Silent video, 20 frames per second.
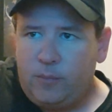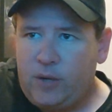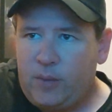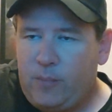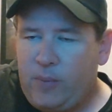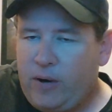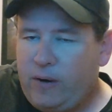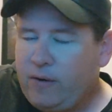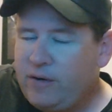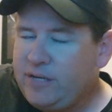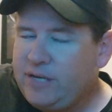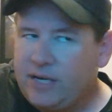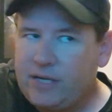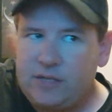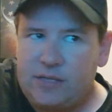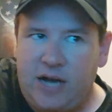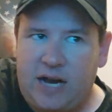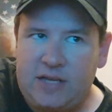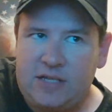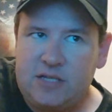comparing dick
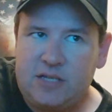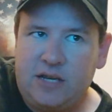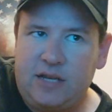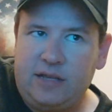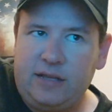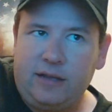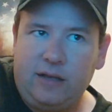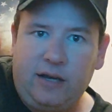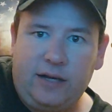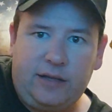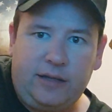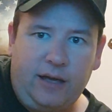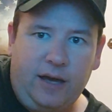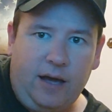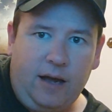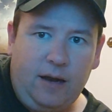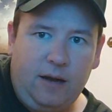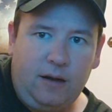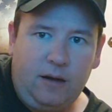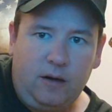sizes, anything like
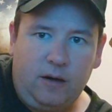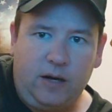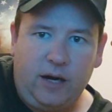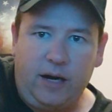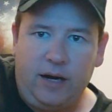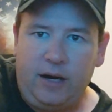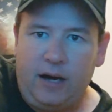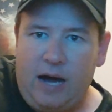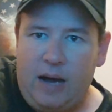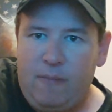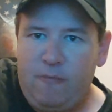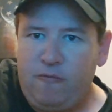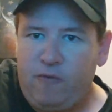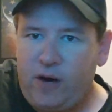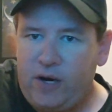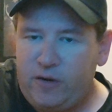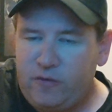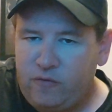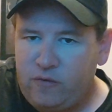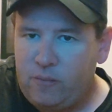that. Okay? I'm
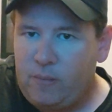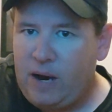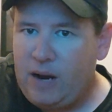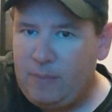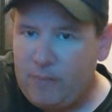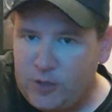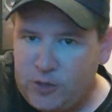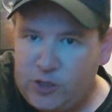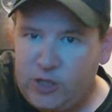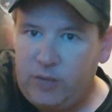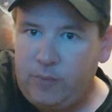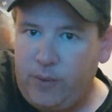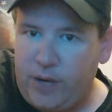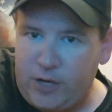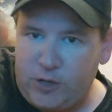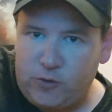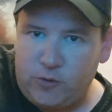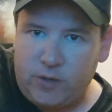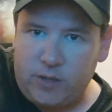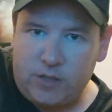fighting for my Michigan
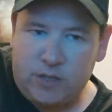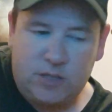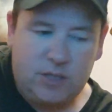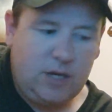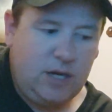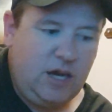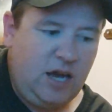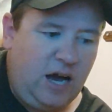Patriots.